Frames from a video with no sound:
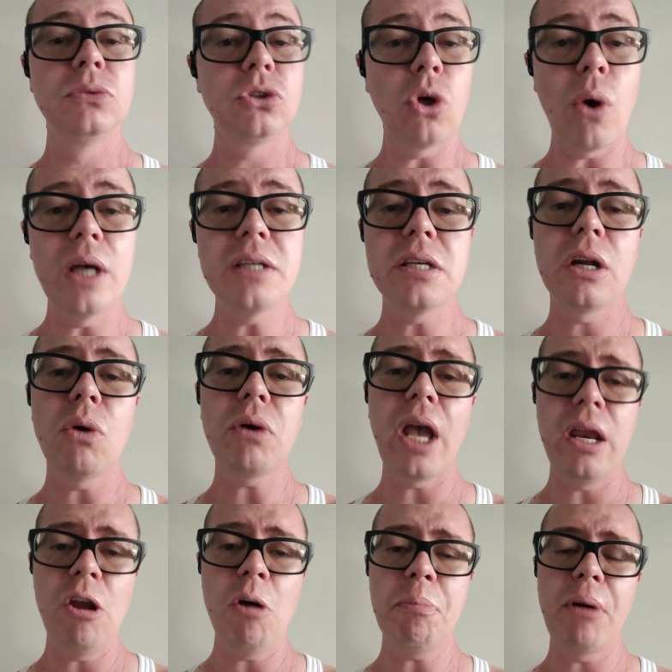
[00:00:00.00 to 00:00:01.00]
So I said,
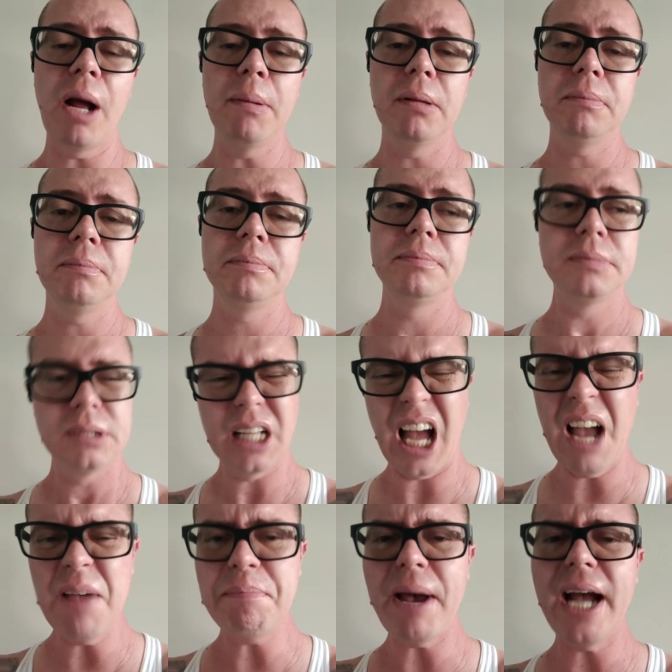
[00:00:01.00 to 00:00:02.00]
okay, no problem.
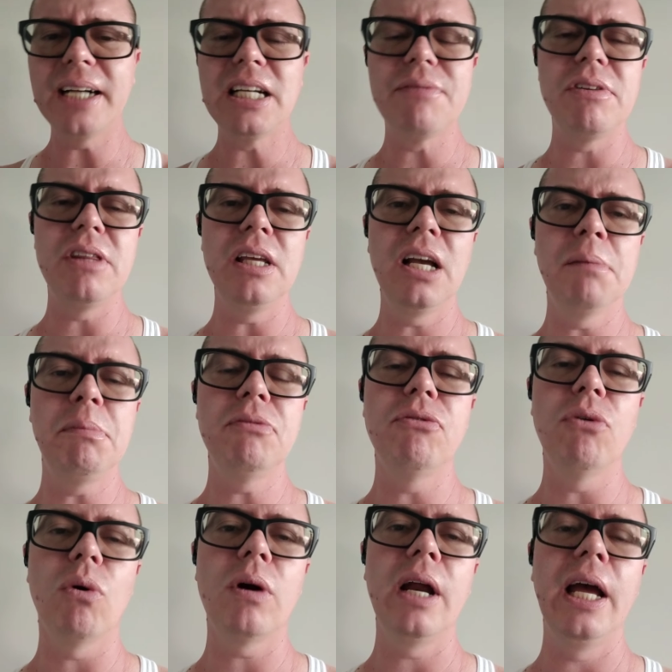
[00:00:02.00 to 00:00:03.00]
I backed everything up
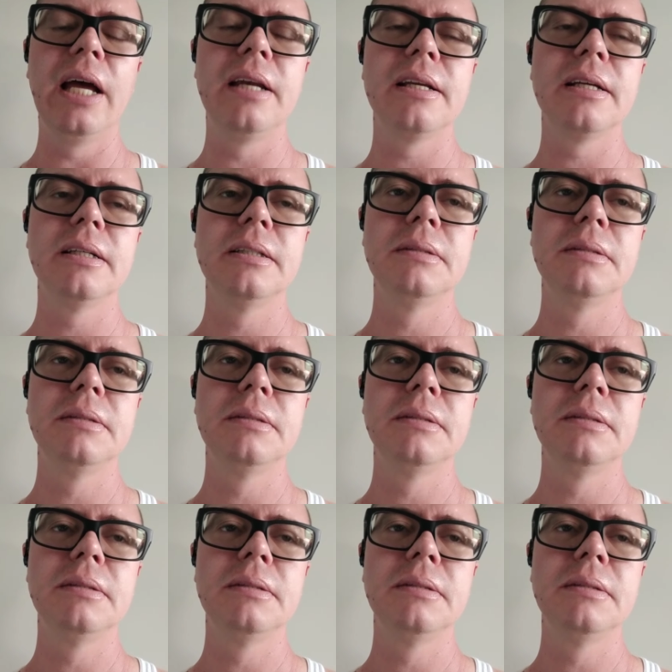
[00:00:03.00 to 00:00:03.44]
beforehand.